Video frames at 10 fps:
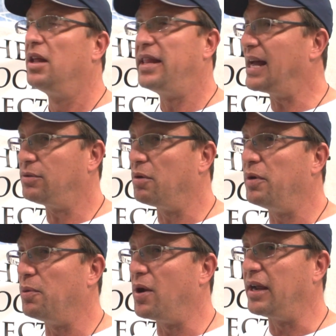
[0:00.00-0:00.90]
That's what
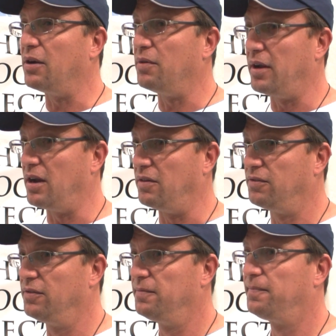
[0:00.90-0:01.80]
we want to get rid of.